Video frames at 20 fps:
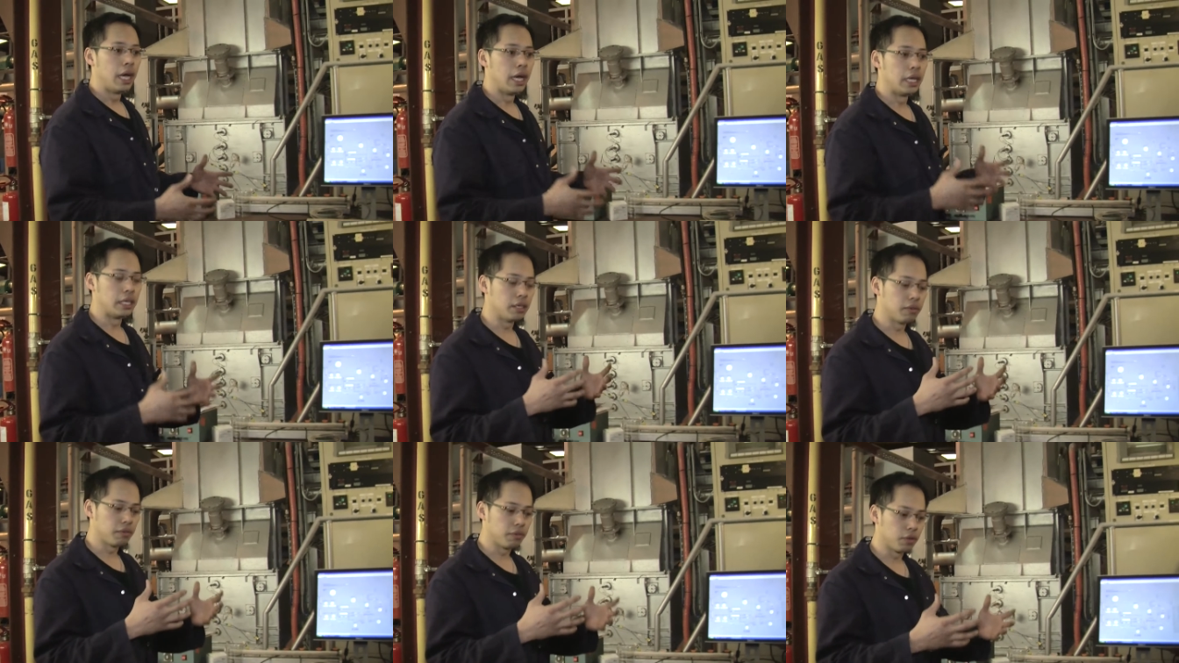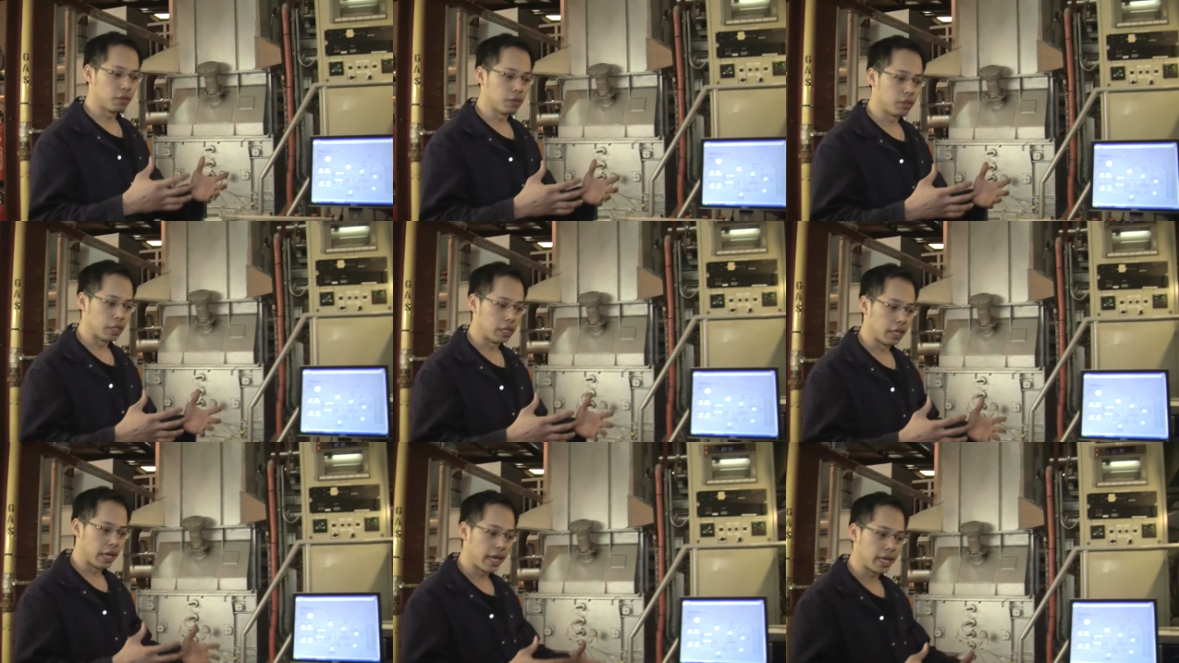and it
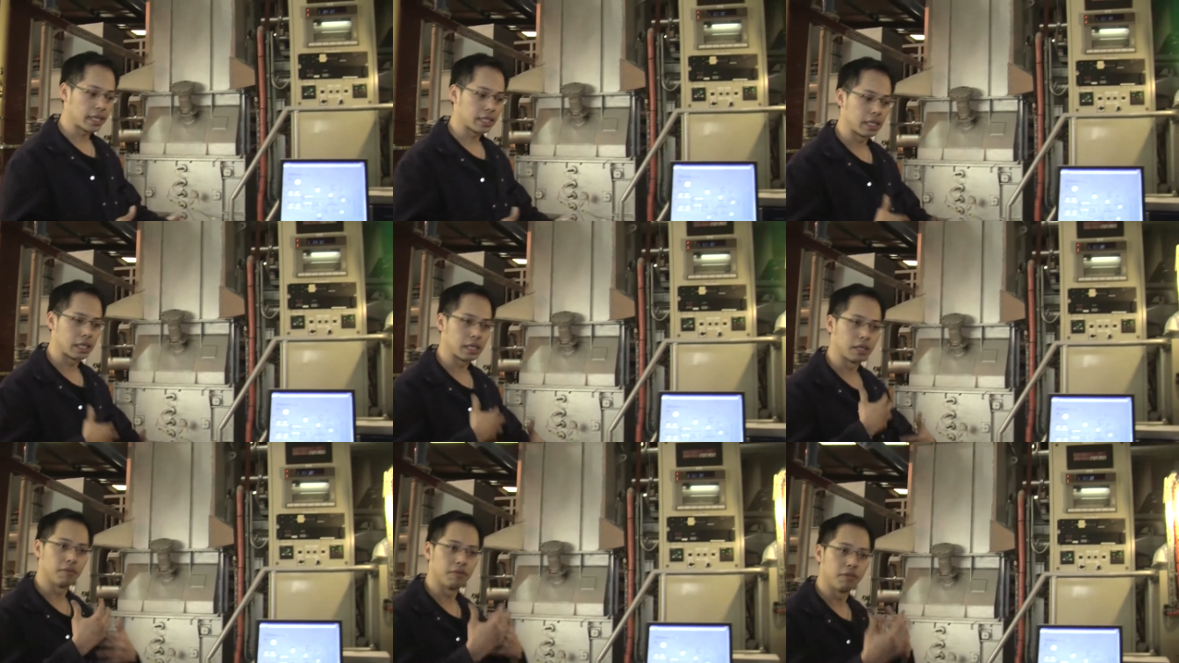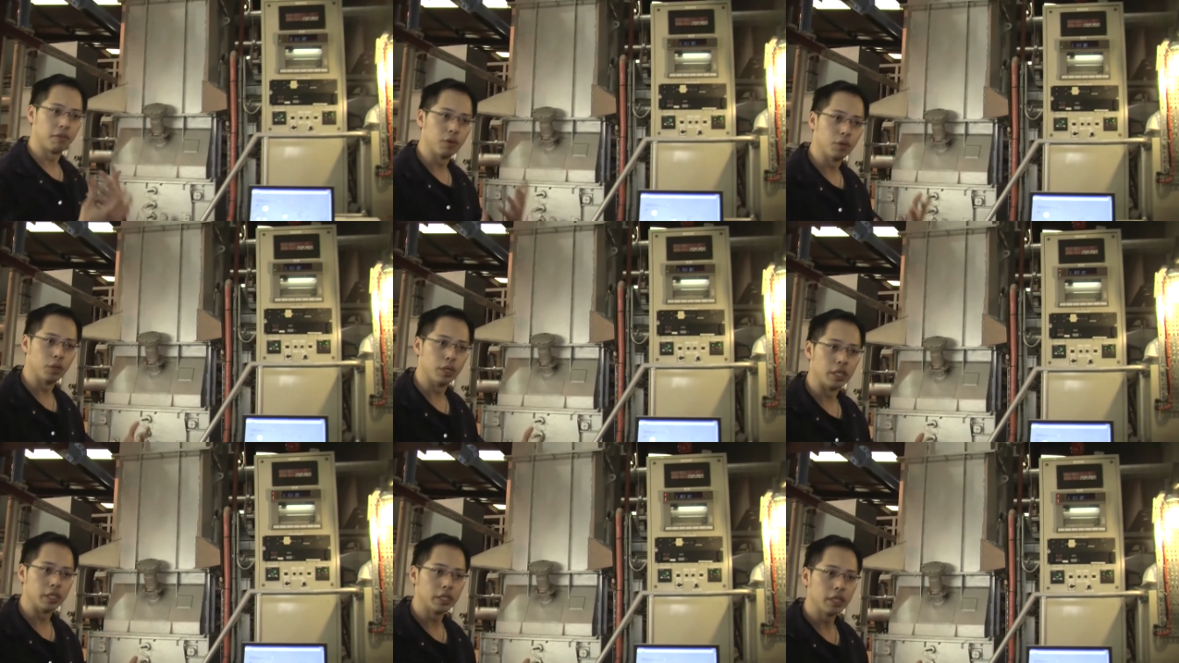acts like a
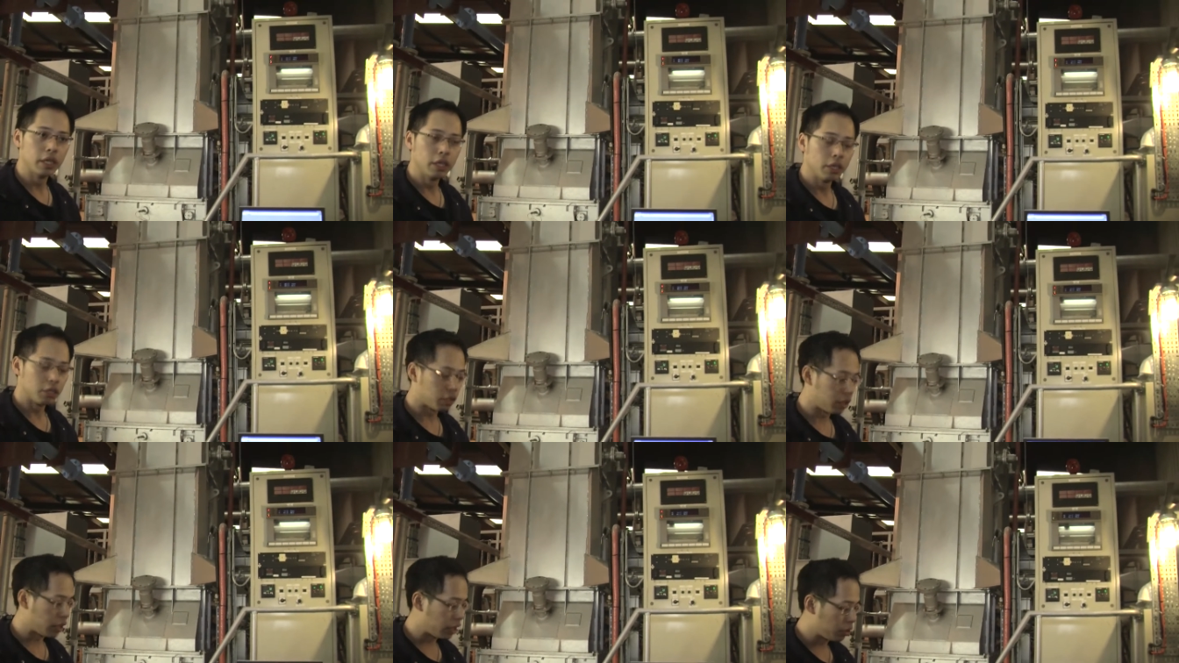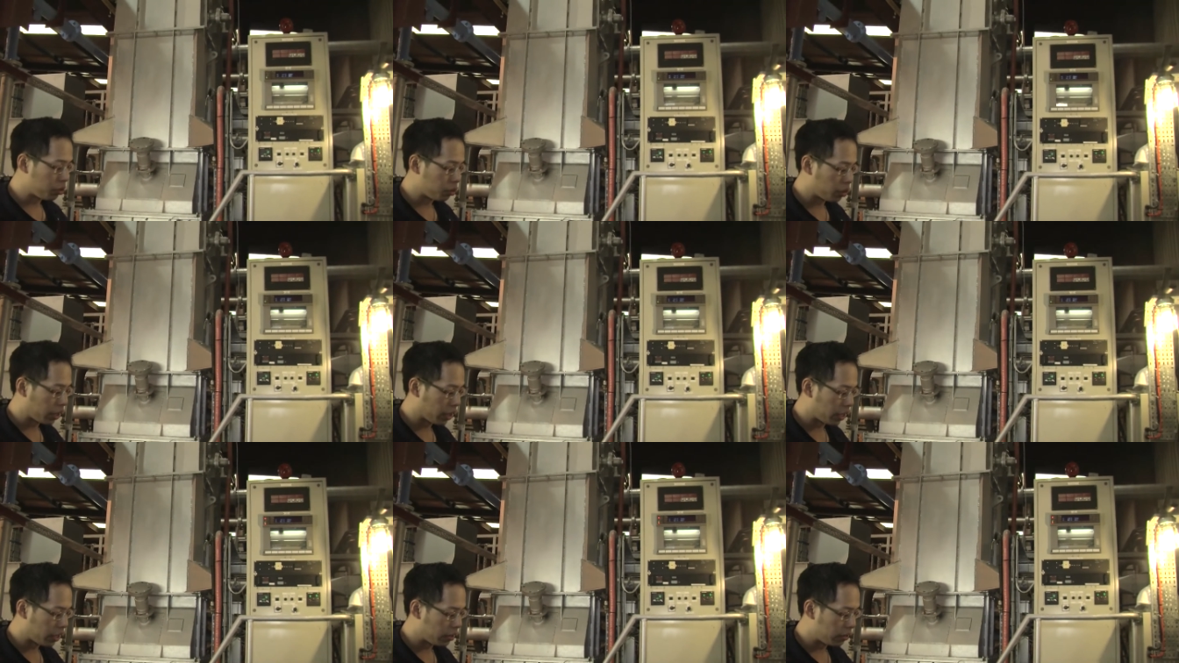fluid so that you
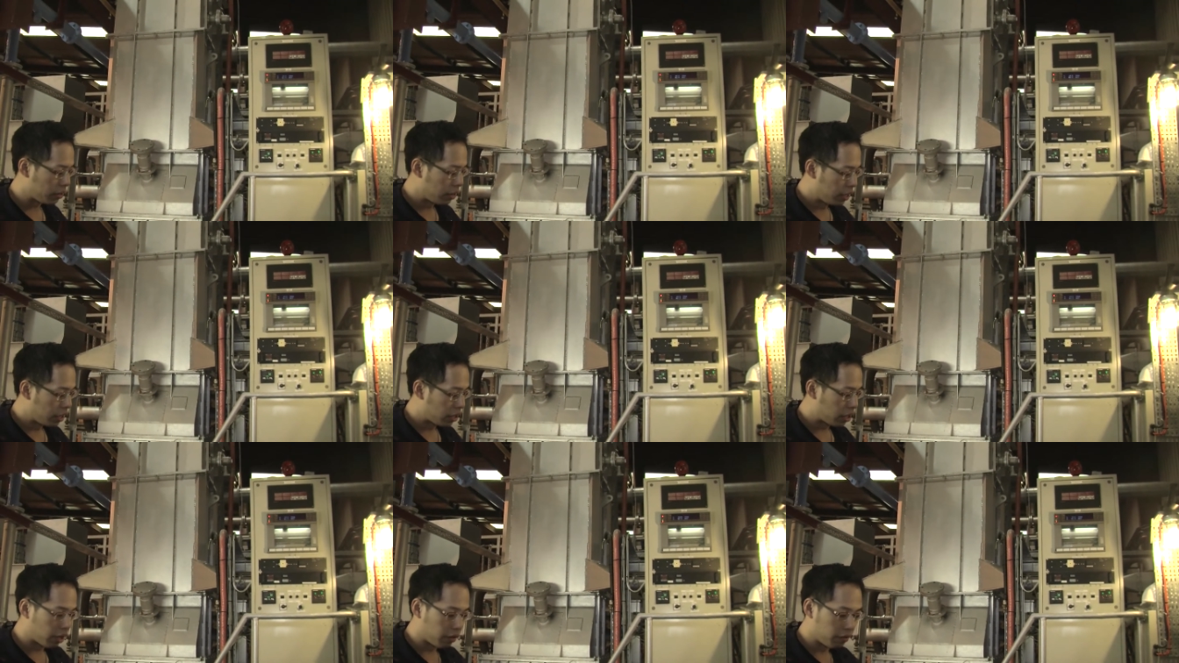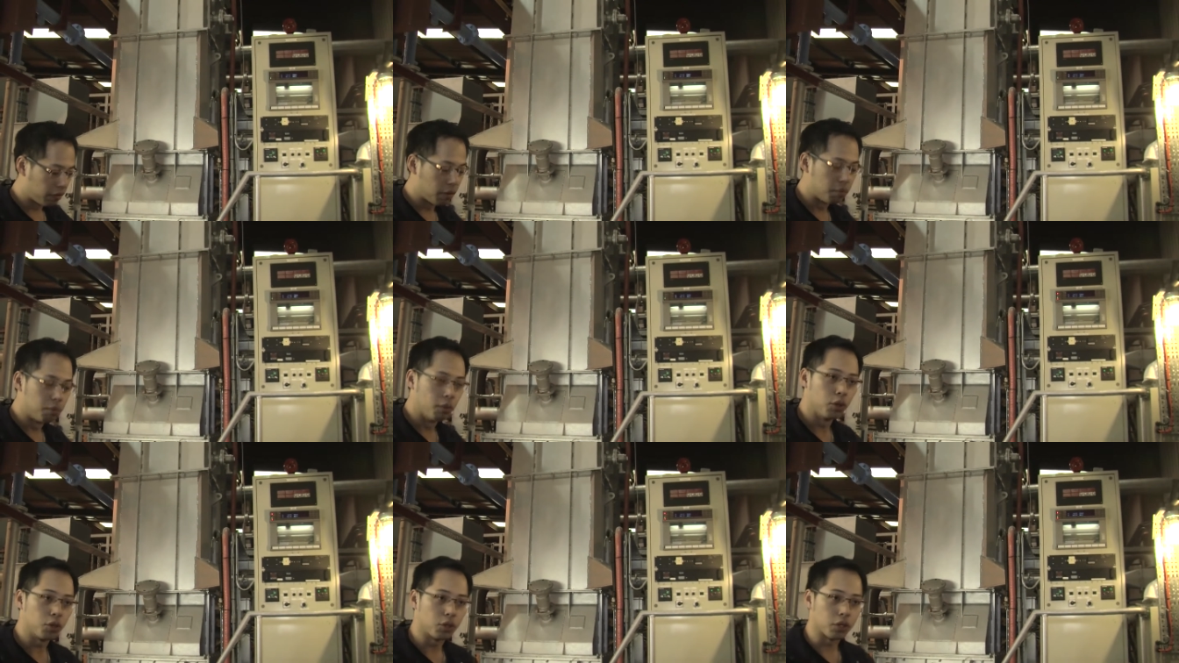can cover
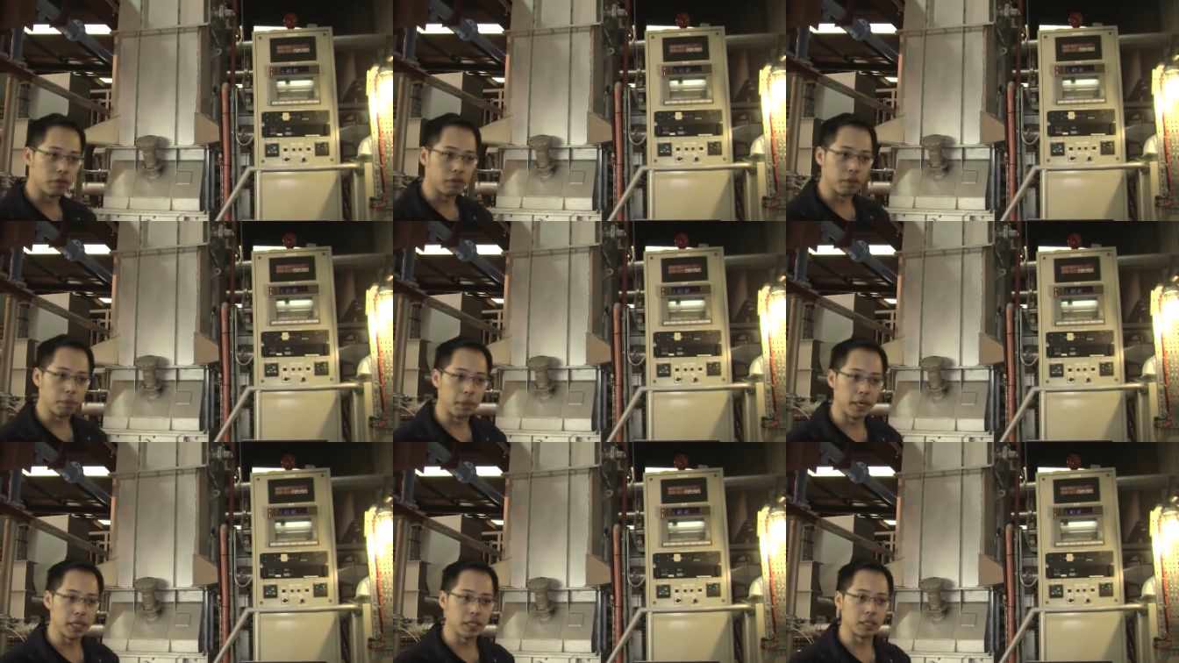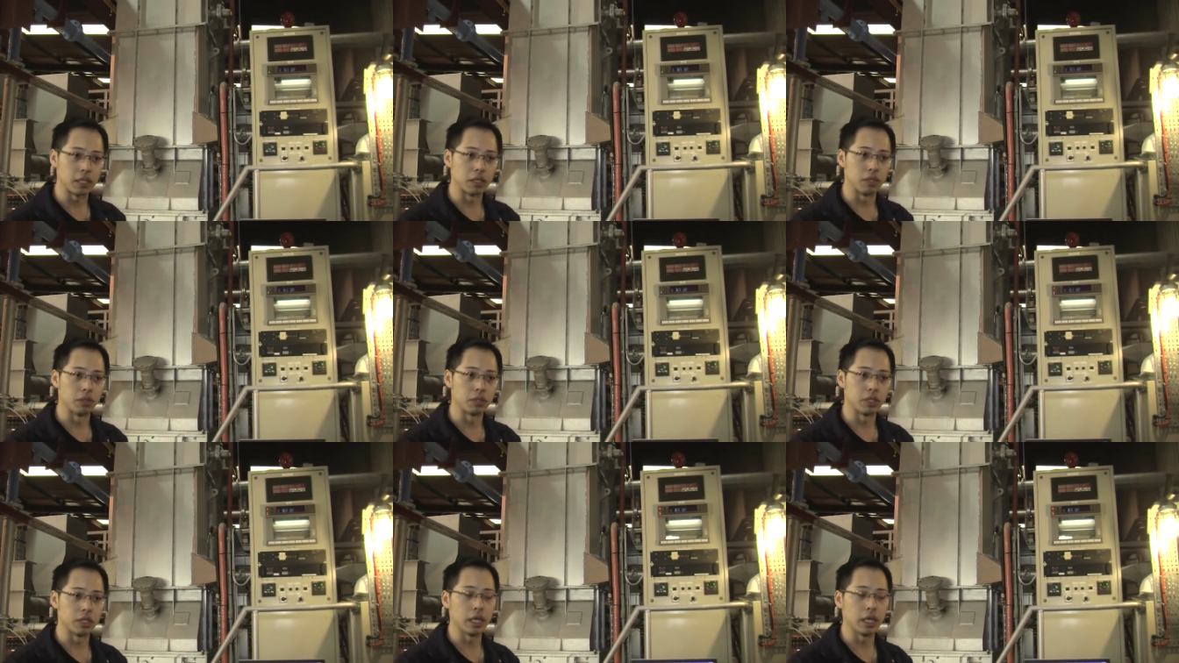most of the particles.